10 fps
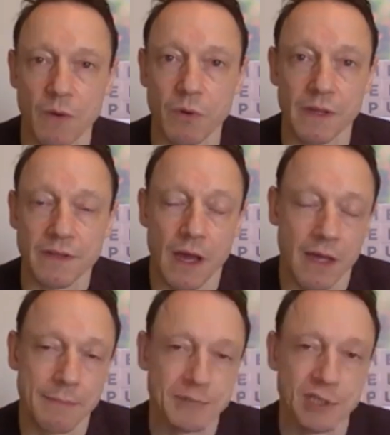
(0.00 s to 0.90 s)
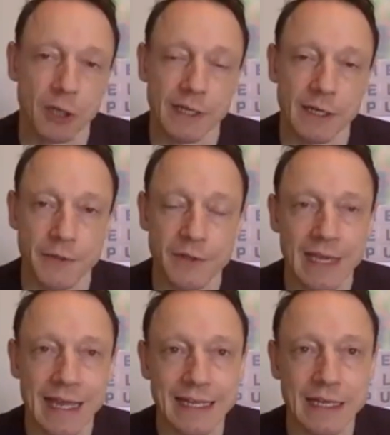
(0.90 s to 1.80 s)
Well, yeah, absolutely. And I think
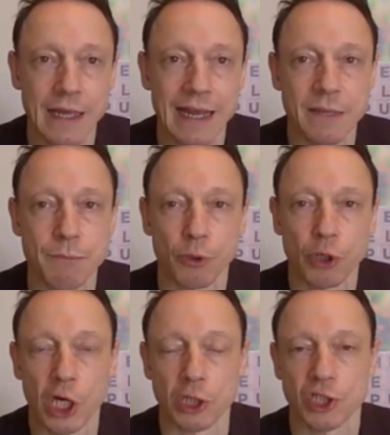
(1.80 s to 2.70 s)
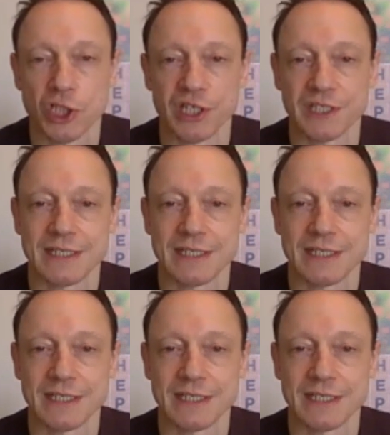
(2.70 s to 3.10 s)
any book coach that